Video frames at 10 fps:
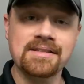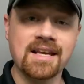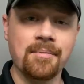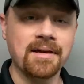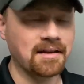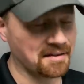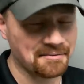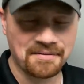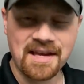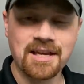coming,
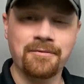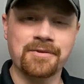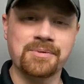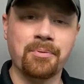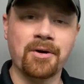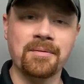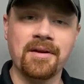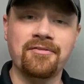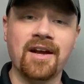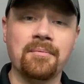and thank you for supporting
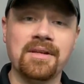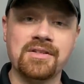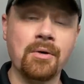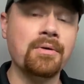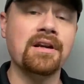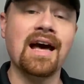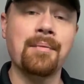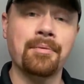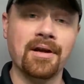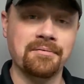my family's owned and
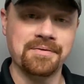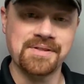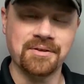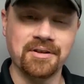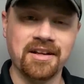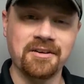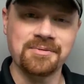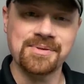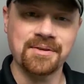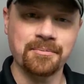operated facility here
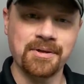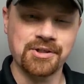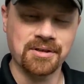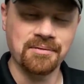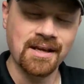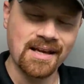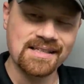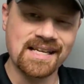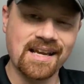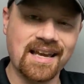in Southern Michigan.
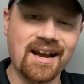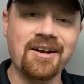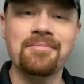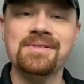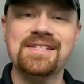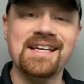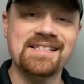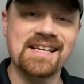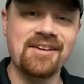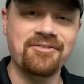Take care, stay
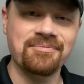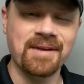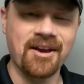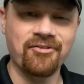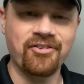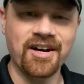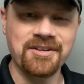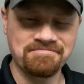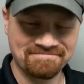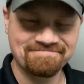safe, have
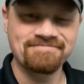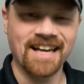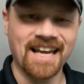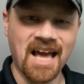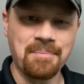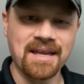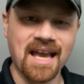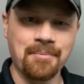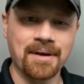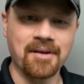fun, and happy
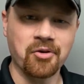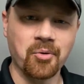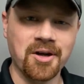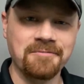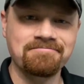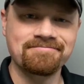camping everyone.